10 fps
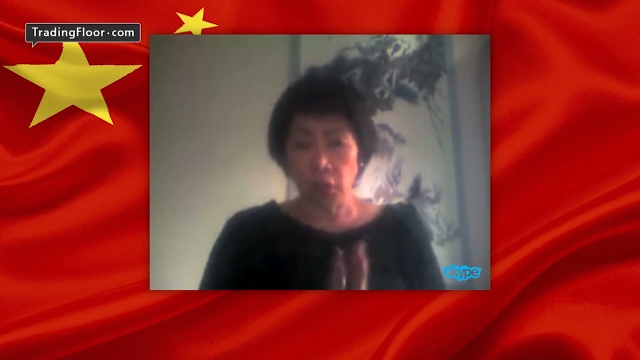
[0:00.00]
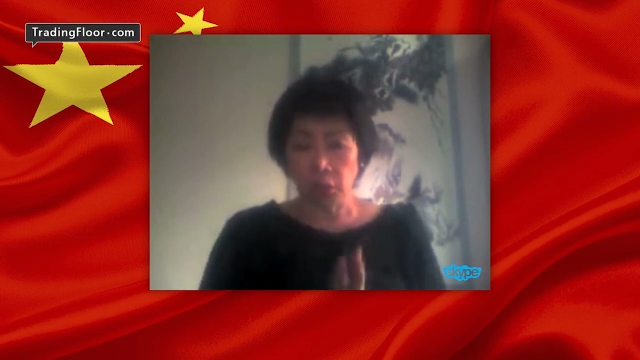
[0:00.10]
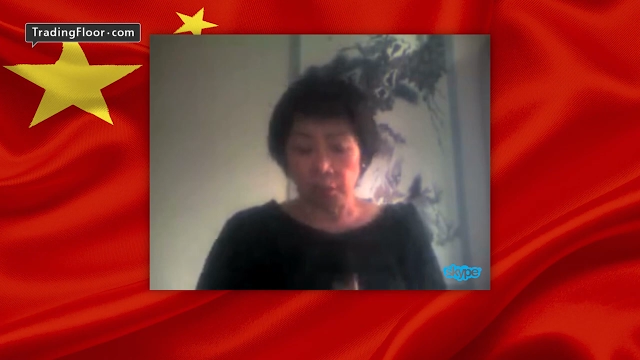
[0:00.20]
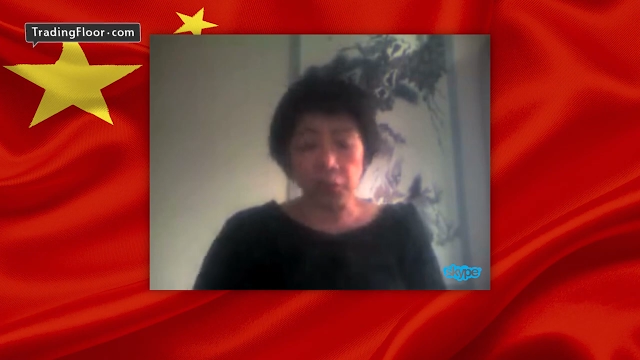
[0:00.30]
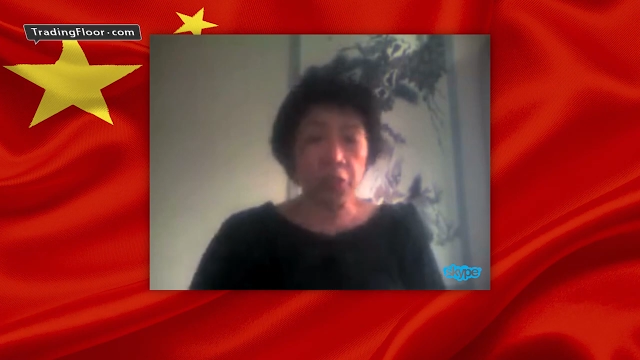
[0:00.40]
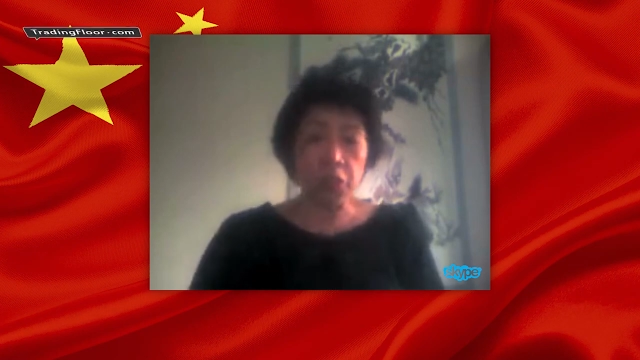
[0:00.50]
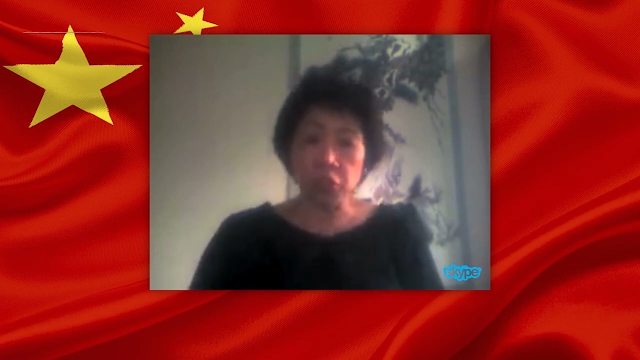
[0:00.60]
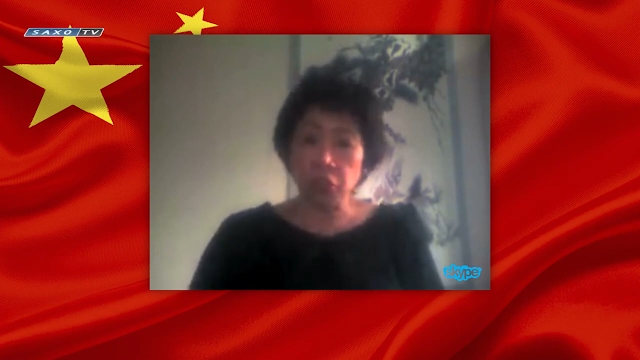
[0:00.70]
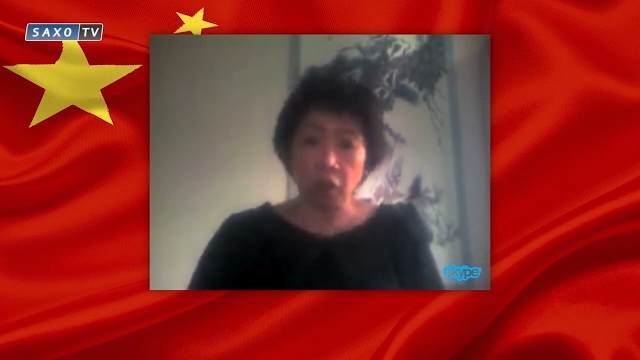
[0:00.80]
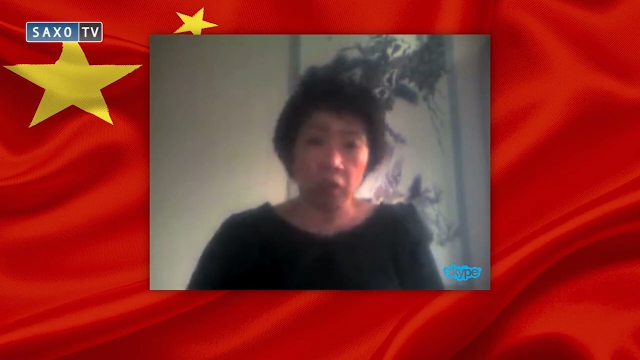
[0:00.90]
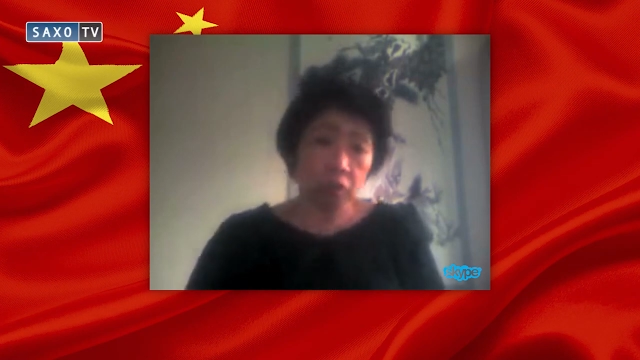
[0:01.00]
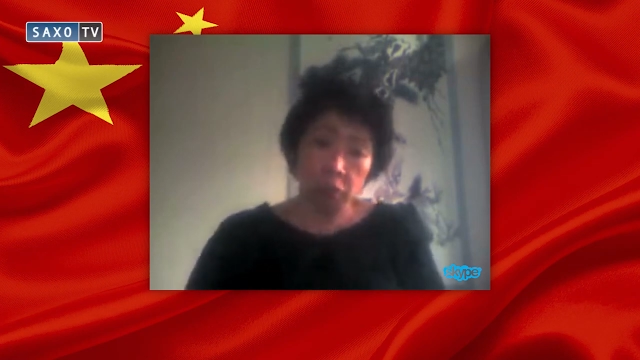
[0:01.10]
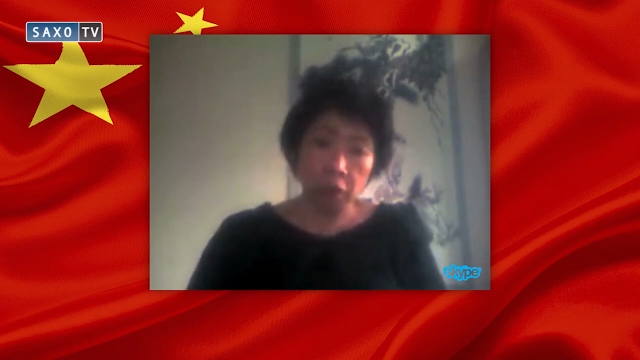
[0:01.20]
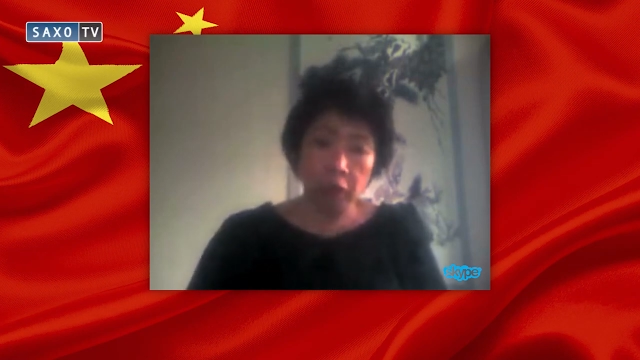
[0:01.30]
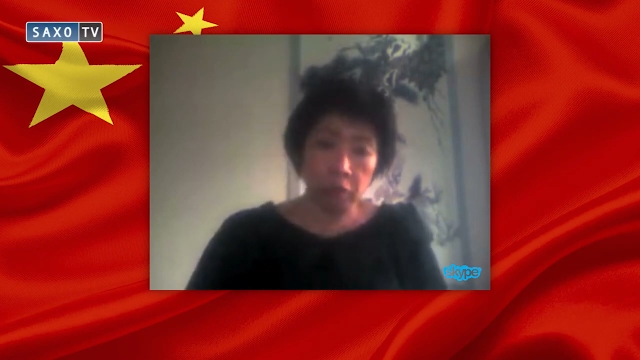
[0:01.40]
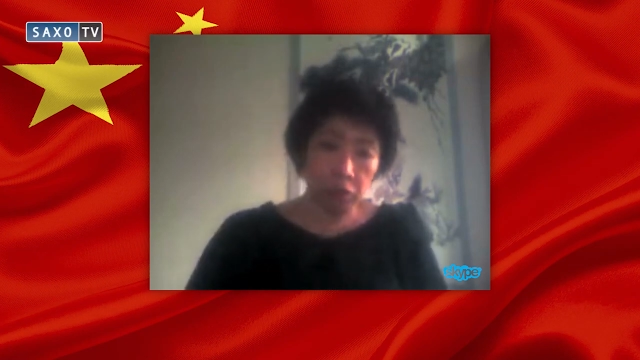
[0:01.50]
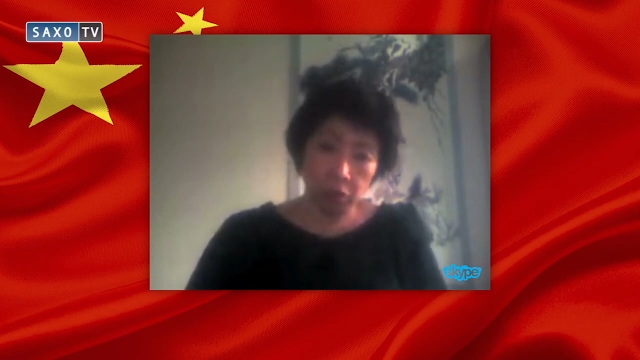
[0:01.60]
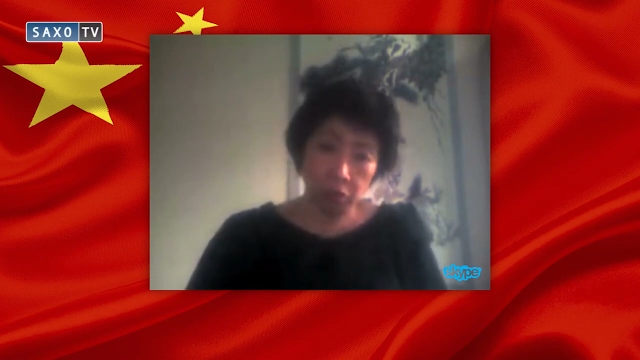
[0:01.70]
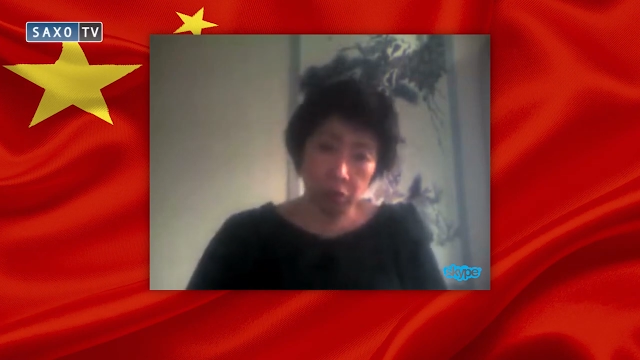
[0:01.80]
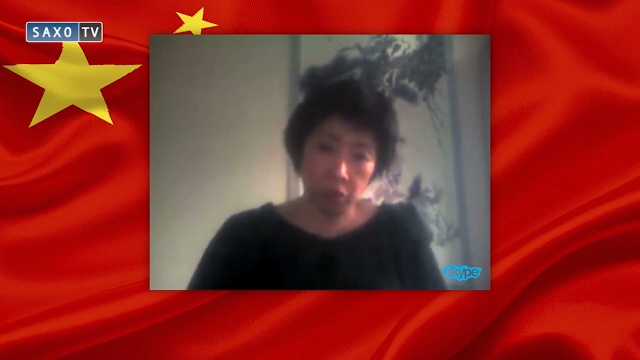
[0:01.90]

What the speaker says: businesses on the ground.